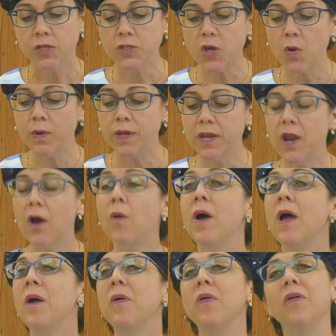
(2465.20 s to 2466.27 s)
So, you know,
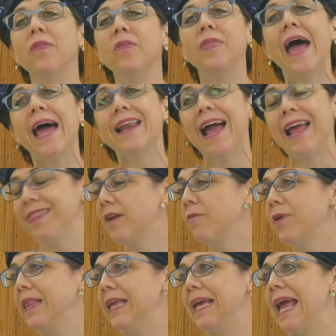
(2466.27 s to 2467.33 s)
that I think
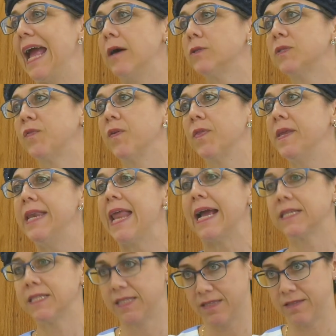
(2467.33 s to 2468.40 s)
really accounts for the
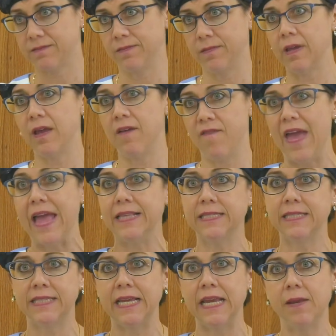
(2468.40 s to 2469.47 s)
next
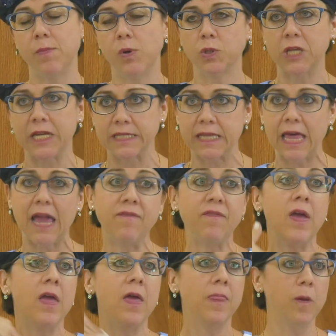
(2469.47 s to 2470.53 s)
events in Moshe's life,
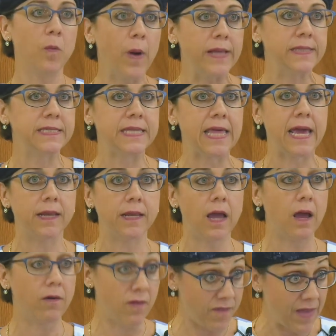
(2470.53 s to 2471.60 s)
the ones that
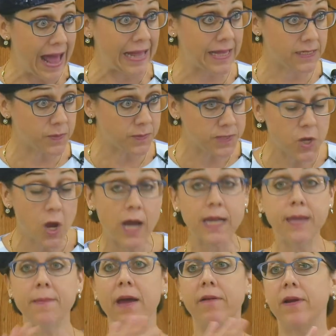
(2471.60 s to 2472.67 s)
uh, Rev. Alex was
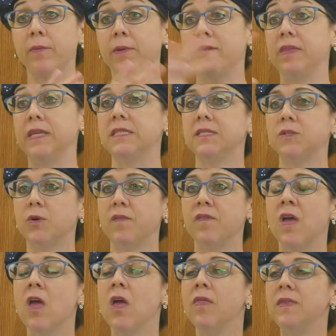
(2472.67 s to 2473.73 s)
talking about, right? We have these sort of,
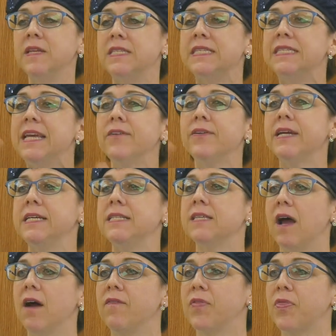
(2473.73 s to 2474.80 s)
this series
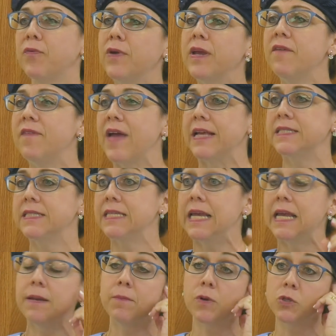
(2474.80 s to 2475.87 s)
of three events
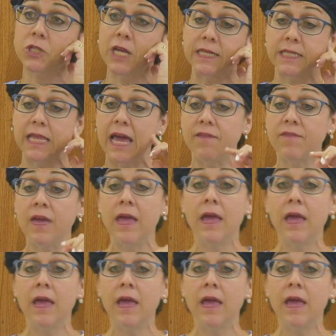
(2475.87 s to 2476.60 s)
in Moshe's life.